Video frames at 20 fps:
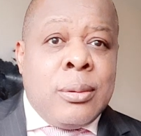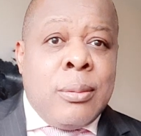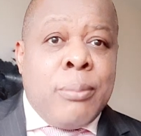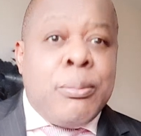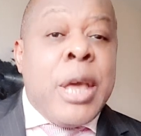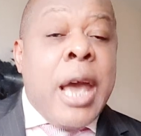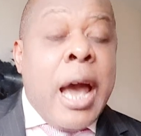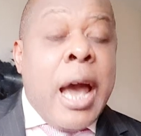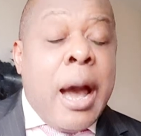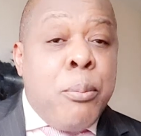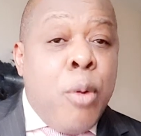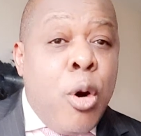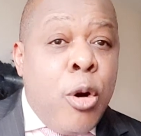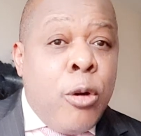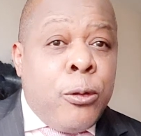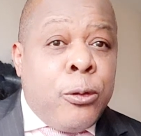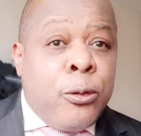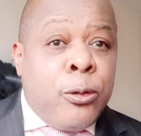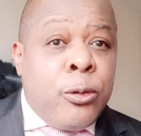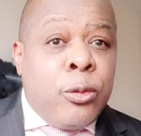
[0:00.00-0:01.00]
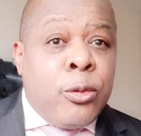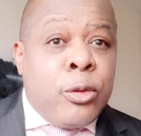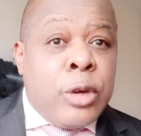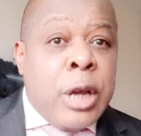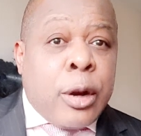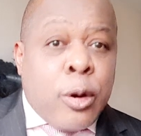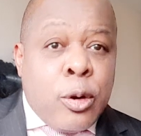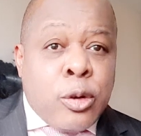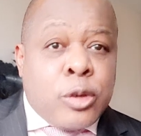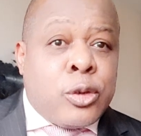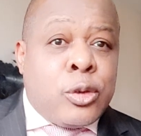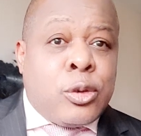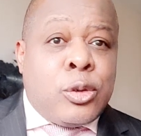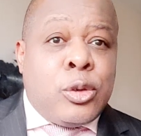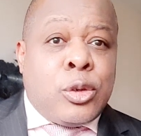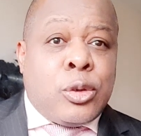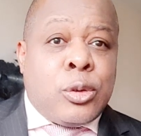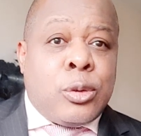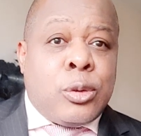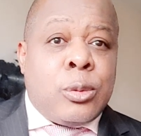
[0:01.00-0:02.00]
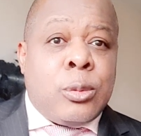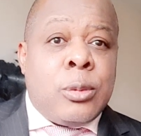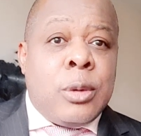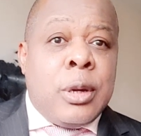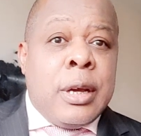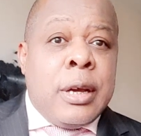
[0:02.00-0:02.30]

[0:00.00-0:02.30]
be above the constitution.